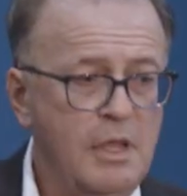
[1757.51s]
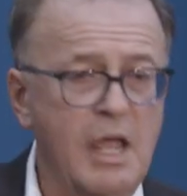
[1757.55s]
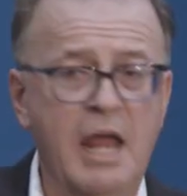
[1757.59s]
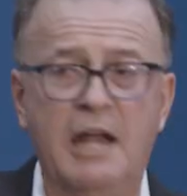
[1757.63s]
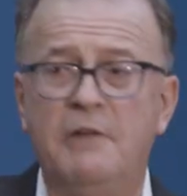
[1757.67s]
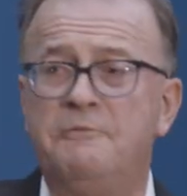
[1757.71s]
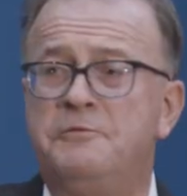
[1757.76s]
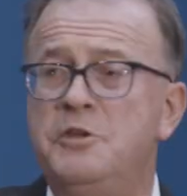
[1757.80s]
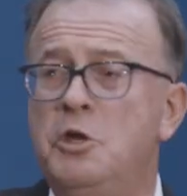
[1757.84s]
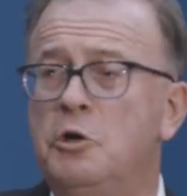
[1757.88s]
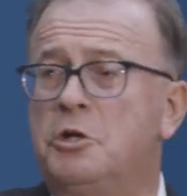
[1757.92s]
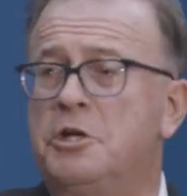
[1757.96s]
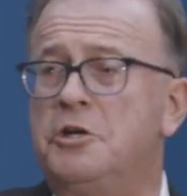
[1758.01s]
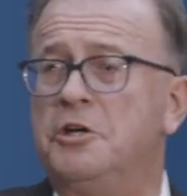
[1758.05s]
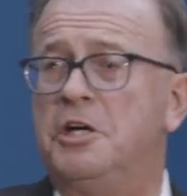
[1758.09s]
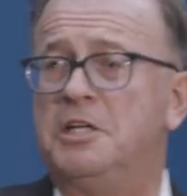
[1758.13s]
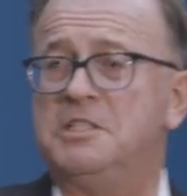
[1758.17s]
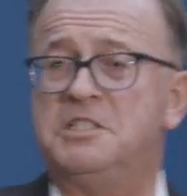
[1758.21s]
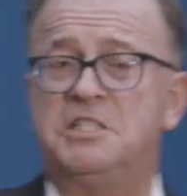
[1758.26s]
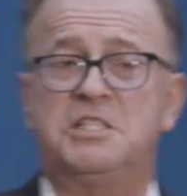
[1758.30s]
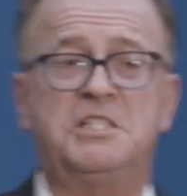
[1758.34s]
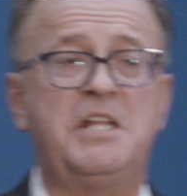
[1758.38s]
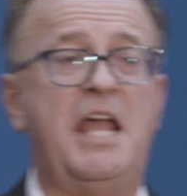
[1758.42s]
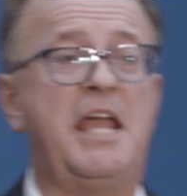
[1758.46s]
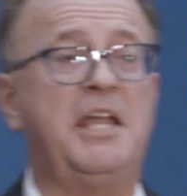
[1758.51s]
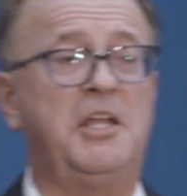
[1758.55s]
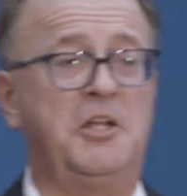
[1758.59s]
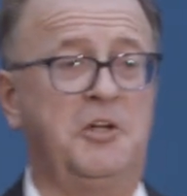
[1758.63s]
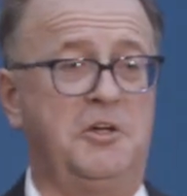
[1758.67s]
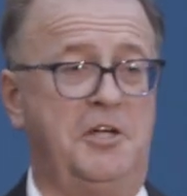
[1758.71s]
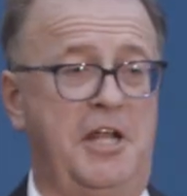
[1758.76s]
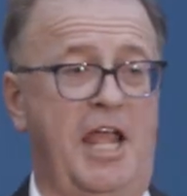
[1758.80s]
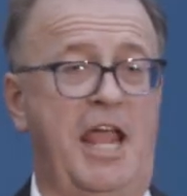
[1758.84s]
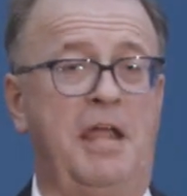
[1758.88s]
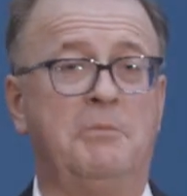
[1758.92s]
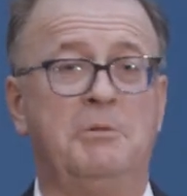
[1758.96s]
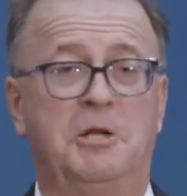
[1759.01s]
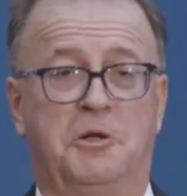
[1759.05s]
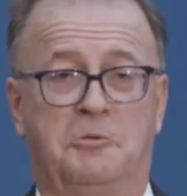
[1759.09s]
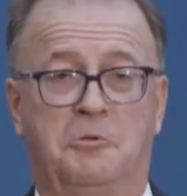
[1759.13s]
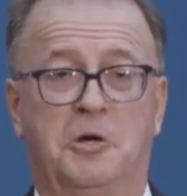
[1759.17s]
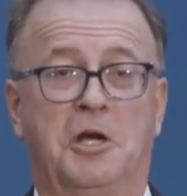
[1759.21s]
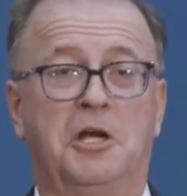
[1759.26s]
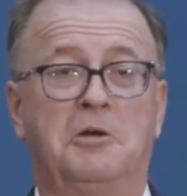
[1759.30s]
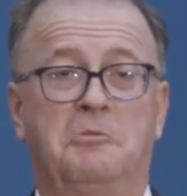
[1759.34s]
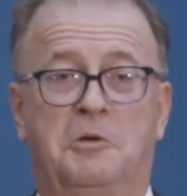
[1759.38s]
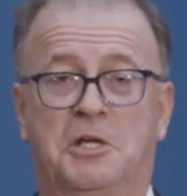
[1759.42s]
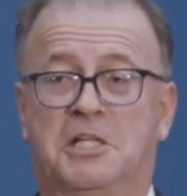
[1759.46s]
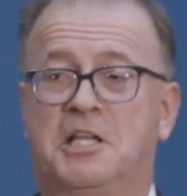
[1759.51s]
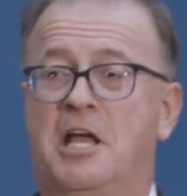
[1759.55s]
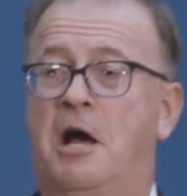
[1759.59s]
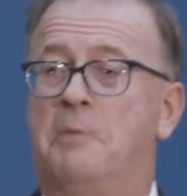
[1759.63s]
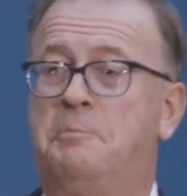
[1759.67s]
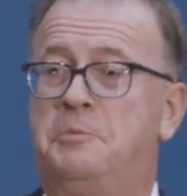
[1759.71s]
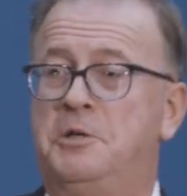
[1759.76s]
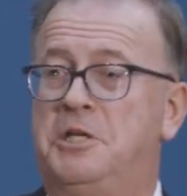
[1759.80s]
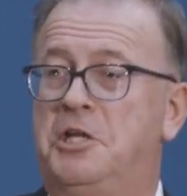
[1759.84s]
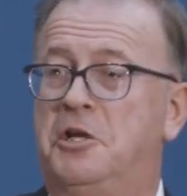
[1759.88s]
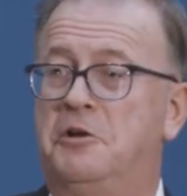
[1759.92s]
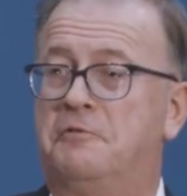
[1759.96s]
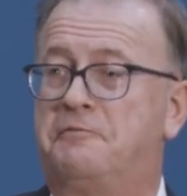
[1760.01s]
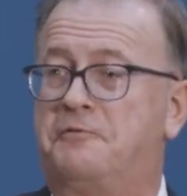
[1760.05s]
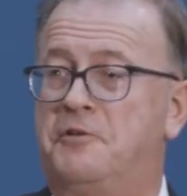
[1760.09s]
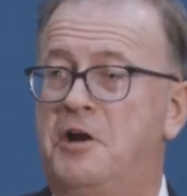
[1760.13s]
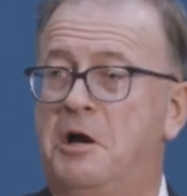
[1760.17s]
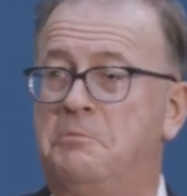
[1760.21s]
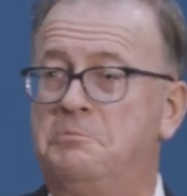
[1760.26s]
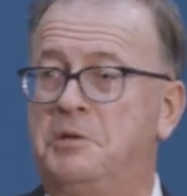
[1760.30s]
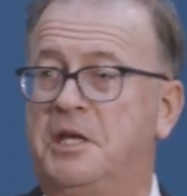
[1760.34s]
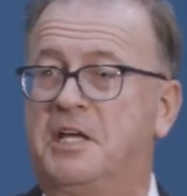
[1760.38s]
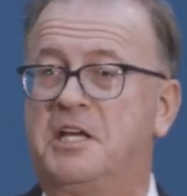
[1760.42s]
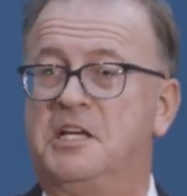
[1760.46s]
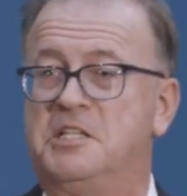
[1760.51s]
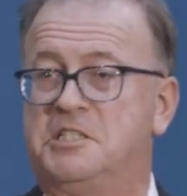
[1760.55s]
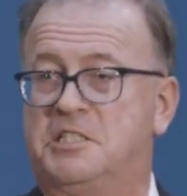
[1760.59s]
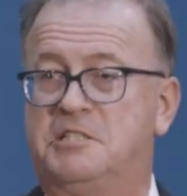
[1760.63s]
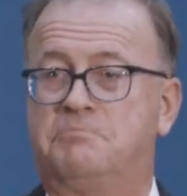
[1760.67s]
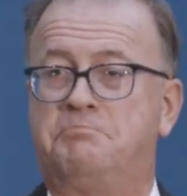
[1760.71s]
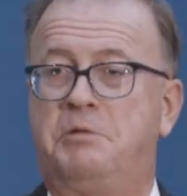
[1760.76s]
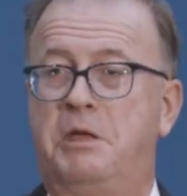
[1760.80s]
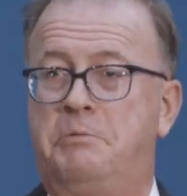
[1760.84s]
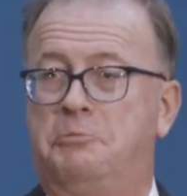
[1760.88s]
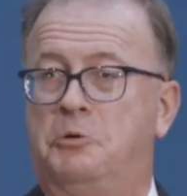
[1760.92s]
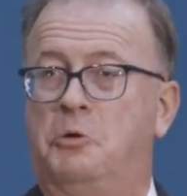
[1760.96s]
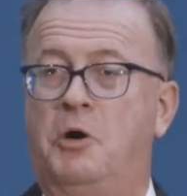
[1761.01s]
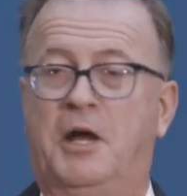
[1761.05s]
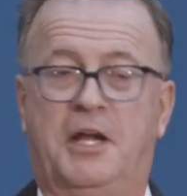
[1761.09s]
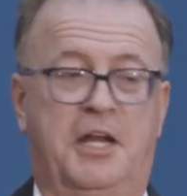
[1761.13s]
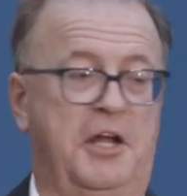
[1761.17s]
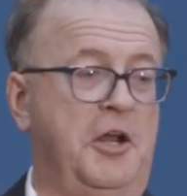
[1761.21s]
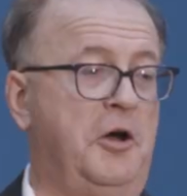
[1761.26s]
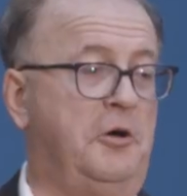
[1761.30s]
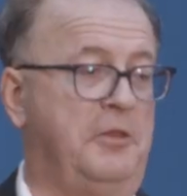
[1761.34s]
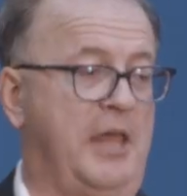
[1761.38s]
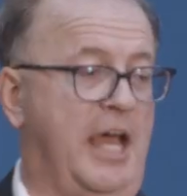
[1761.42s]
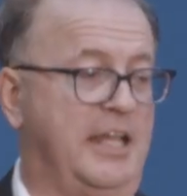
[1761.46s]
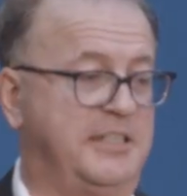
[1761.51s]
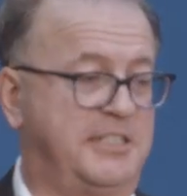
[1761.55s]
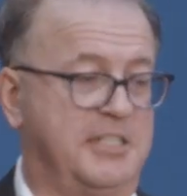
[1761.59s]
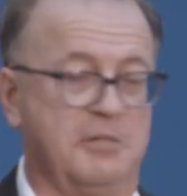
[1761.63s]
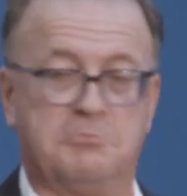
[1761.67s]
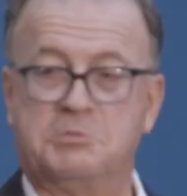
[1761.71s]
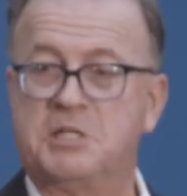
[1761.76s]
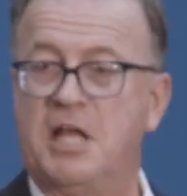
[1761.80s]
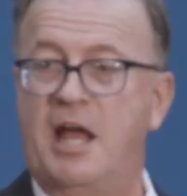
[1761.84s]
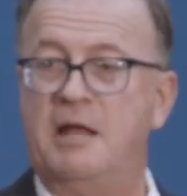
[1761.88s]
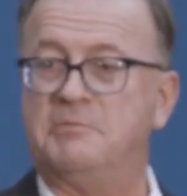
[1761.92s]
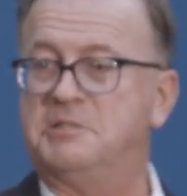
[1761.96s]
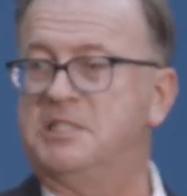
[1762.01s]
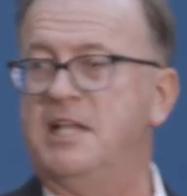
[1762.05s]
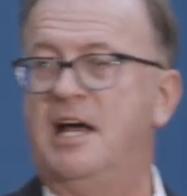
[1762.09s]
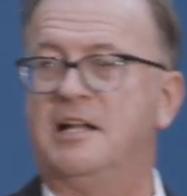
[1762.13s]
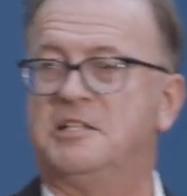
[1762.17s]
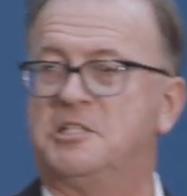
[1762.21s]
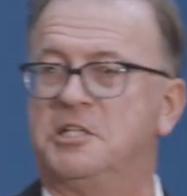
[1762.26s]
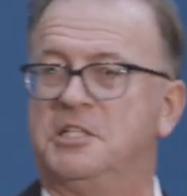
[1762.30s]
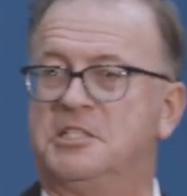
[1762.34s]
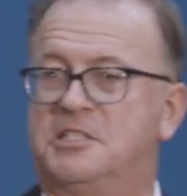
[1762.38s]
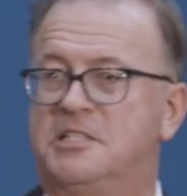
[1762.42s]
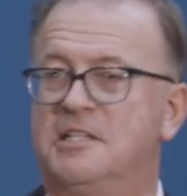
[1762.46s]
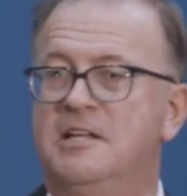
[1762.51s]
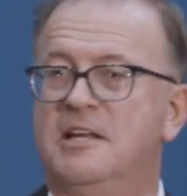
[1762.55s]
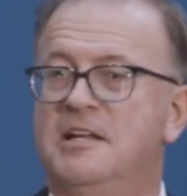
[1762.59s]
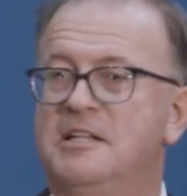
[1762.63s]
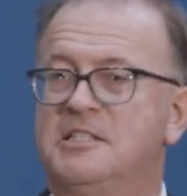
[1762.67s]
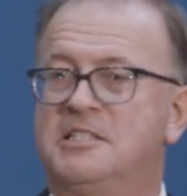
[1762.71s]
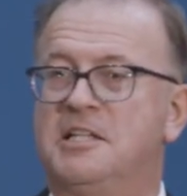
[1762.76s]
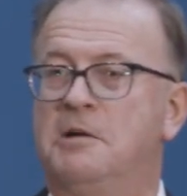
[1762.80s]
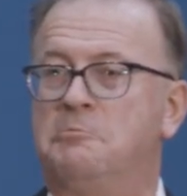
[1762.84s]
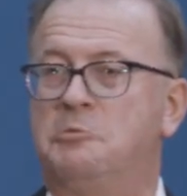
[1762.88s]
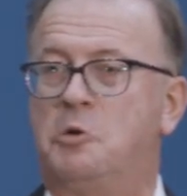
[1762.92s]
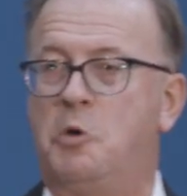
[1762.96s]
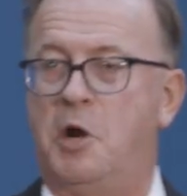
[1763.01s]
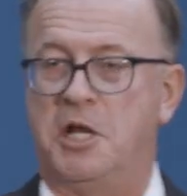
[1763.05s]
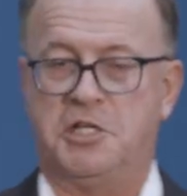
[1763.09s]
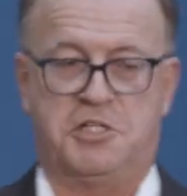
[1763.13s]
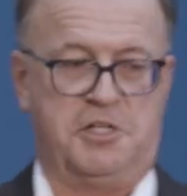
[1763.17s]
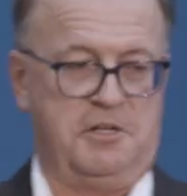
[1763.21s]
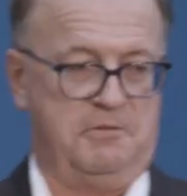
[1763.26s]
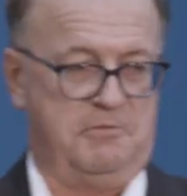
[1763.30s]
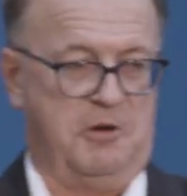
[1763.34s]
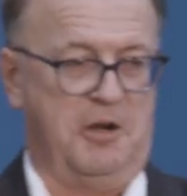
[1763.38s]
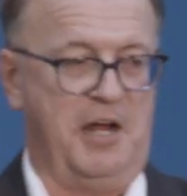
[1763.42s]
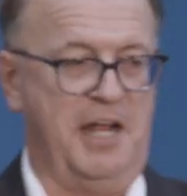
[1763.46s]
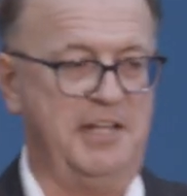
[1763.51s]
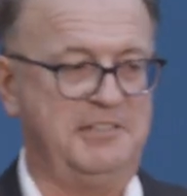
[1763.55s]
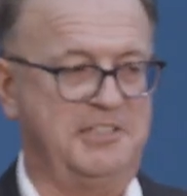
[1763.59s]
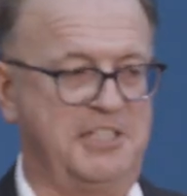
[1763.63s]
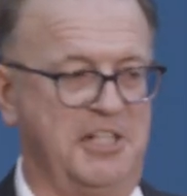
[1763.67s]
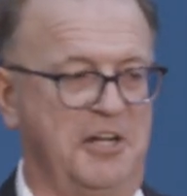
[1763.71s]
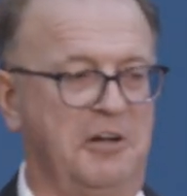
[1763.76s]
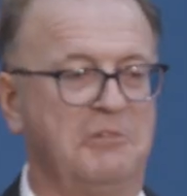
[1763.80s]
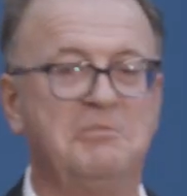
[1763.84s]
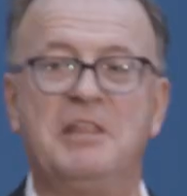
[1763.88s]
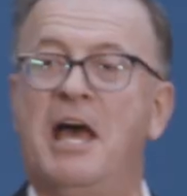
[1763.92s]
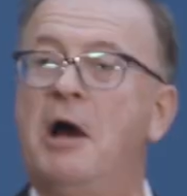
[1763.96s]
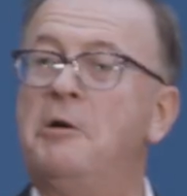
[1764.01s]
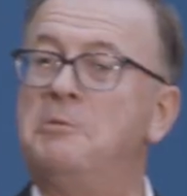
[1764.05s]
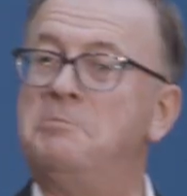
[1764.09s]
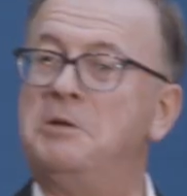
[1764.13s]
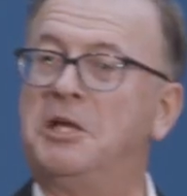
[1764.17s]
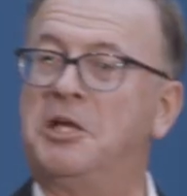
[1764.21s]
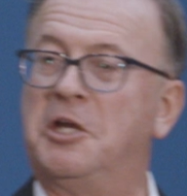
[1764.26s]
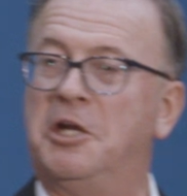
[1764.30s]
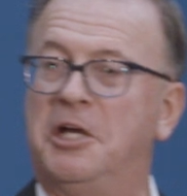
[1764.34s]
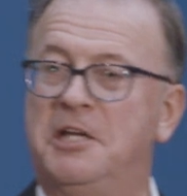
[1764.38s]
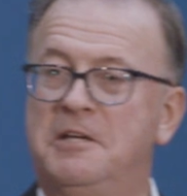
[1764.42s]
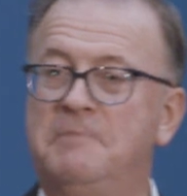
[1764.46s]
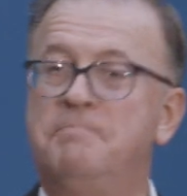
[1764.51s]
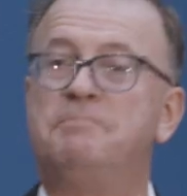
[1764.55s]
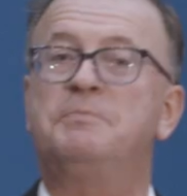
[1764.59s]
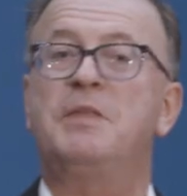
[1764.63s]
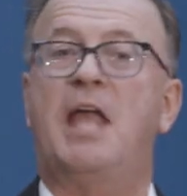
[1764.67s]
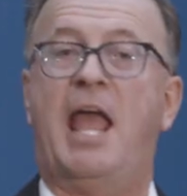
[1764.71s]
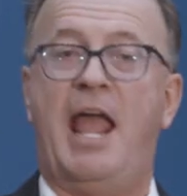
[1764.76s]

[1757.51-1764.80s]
And if you could state your name and what company you're from, because people want to know that sometimes, not just some question. All right, so that would be good.